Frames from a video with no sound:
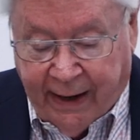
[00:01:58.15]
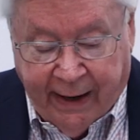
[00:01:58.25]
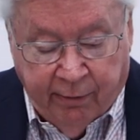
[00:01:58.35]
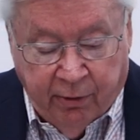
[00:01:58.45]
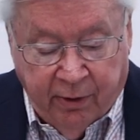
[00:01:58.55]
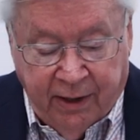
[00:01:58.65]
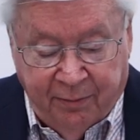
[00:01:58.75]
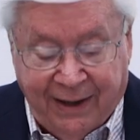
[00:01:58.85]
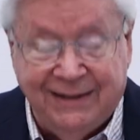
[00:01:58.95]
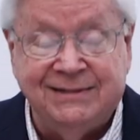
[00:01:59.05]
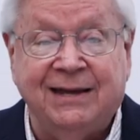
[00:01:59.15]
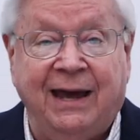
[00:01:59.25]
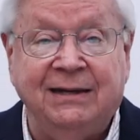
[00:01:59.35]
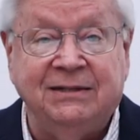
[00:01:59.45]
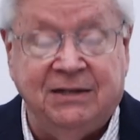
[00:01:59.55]
error in my
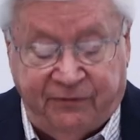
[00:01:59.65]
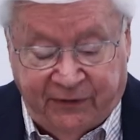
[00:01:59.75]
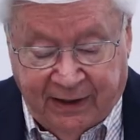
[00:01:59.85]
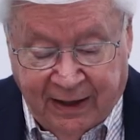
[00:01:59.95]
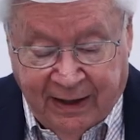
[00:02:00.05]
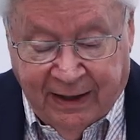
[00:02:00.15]
scientific